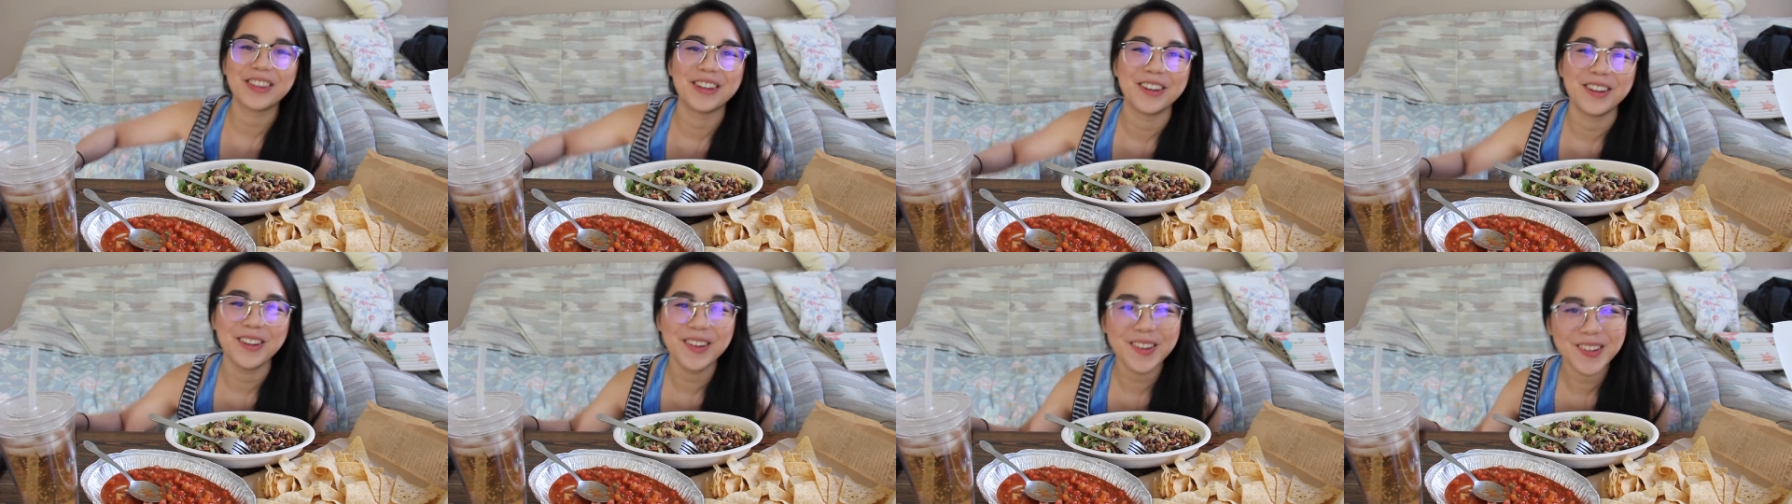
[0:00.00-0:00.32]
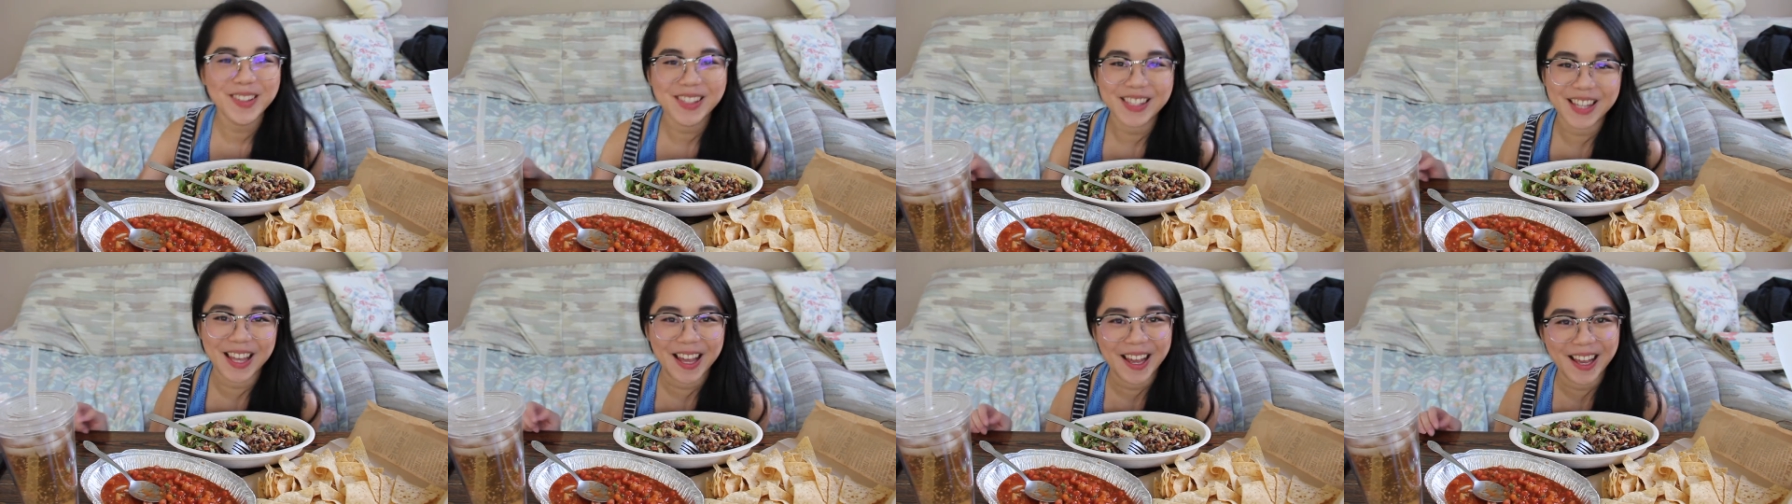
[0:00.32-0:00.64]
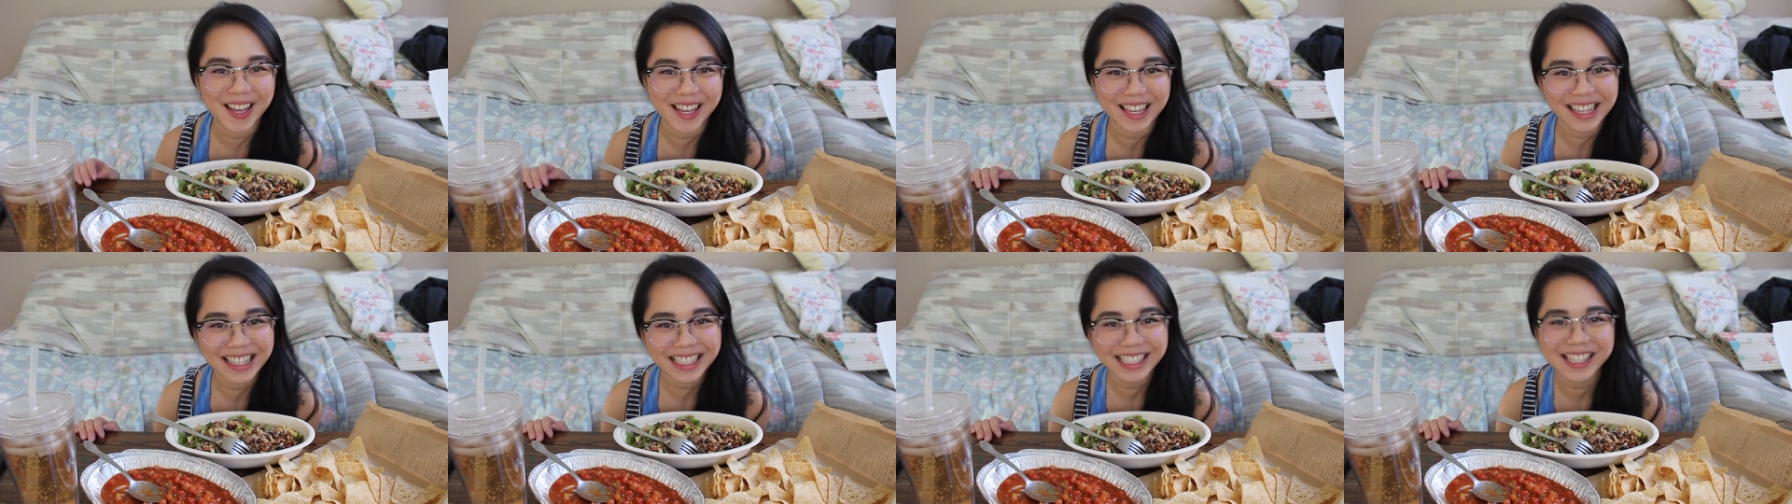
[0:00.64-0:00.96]
the news
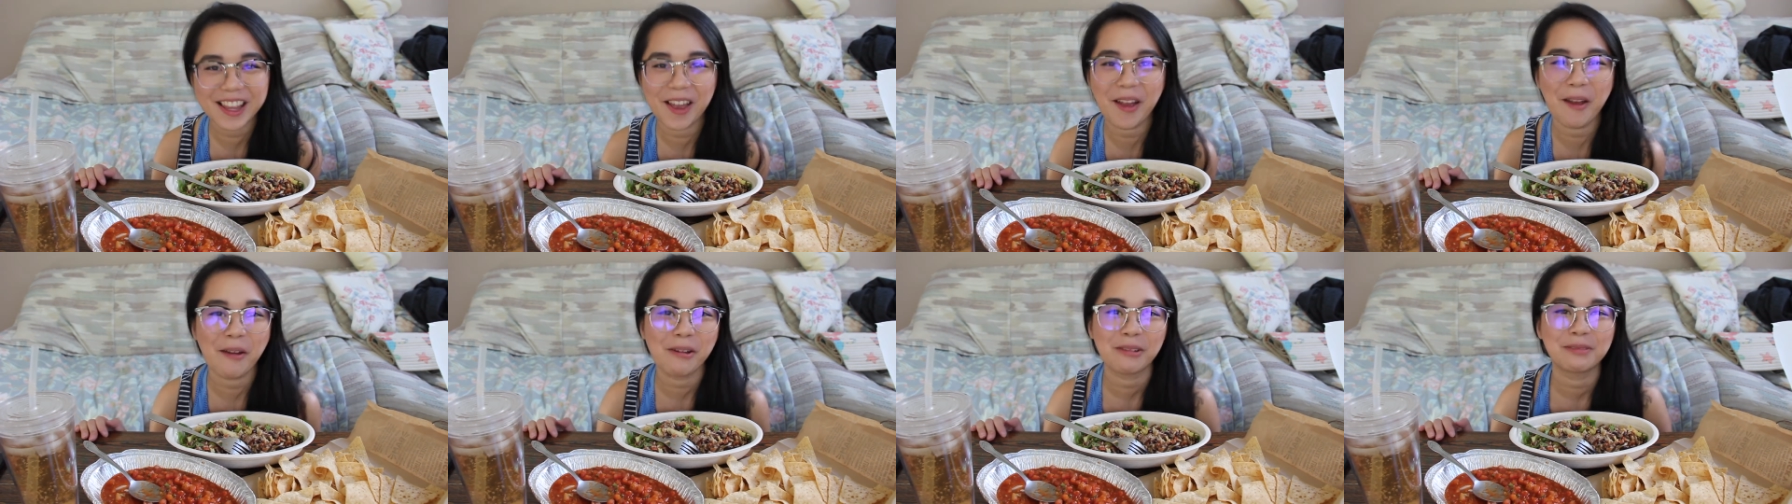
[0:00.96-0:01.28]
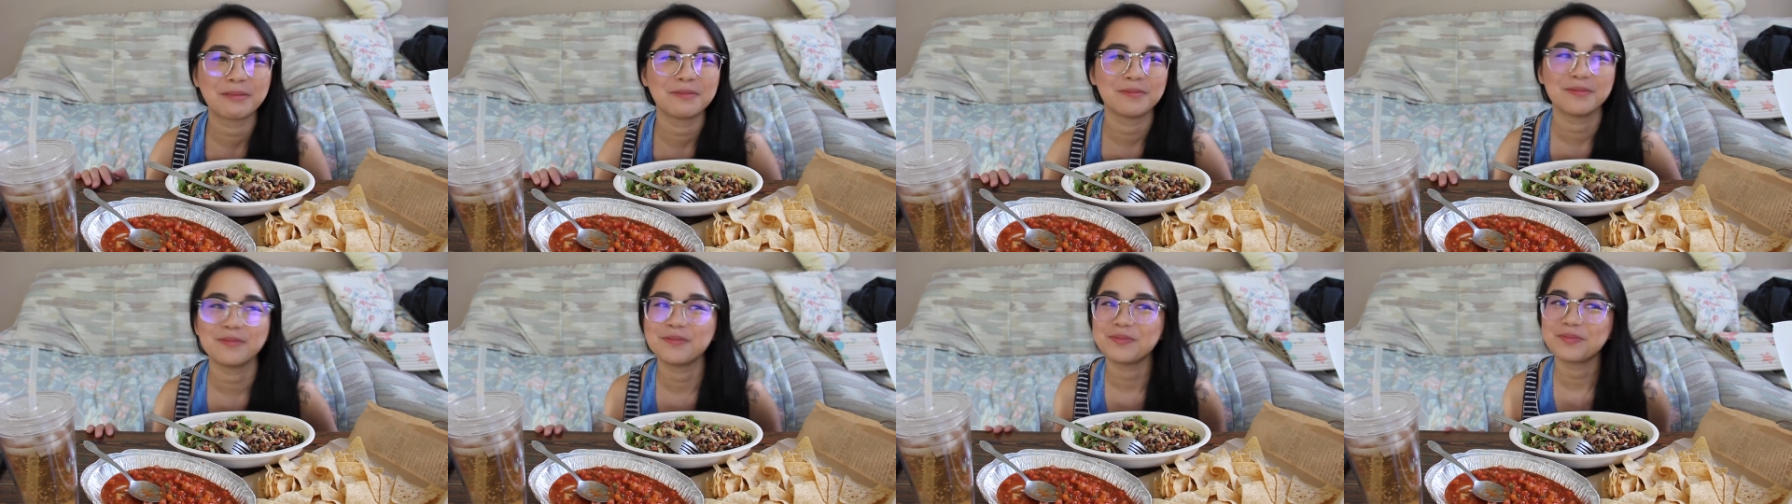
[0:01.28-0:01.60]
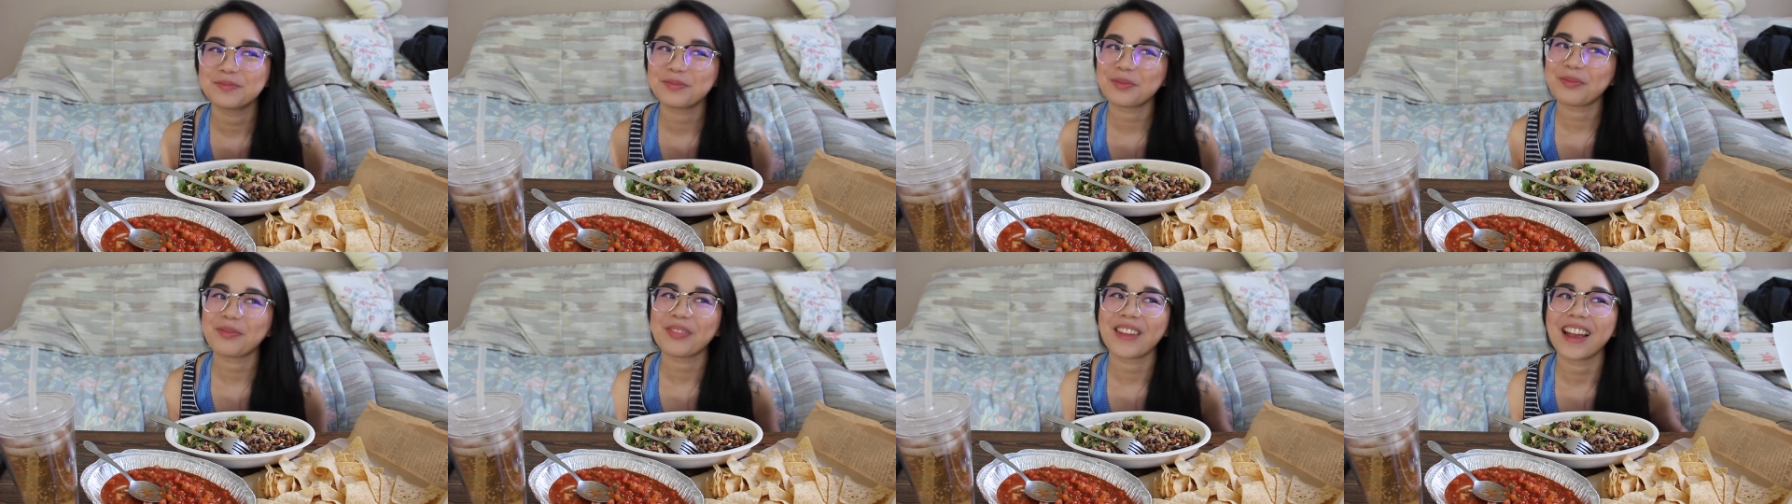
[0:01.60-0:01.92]
is
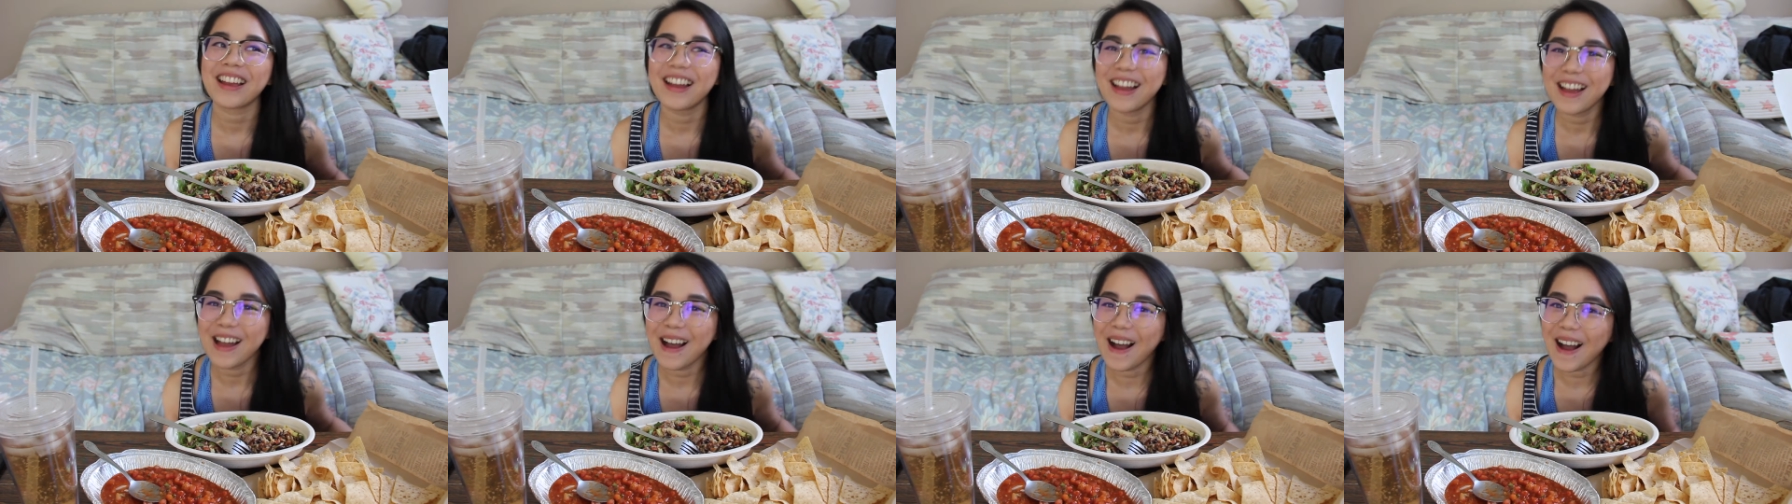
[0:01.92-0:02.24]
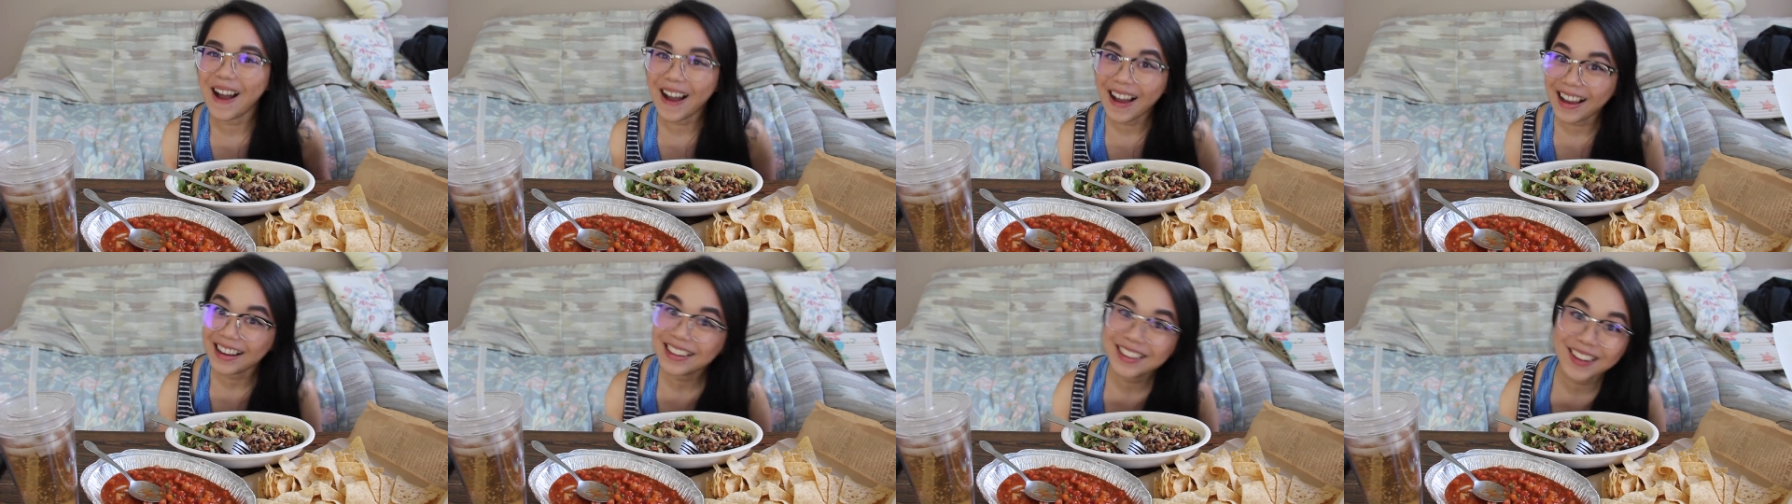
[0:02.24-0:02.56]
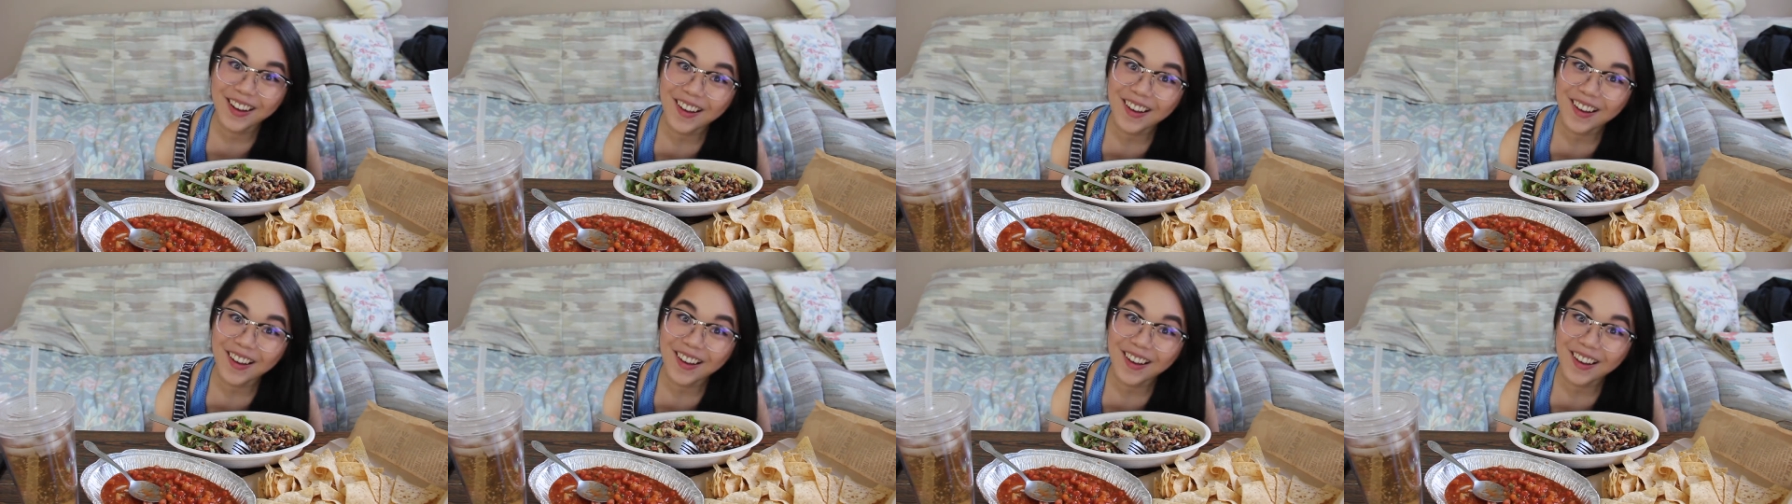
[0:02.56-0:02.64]
I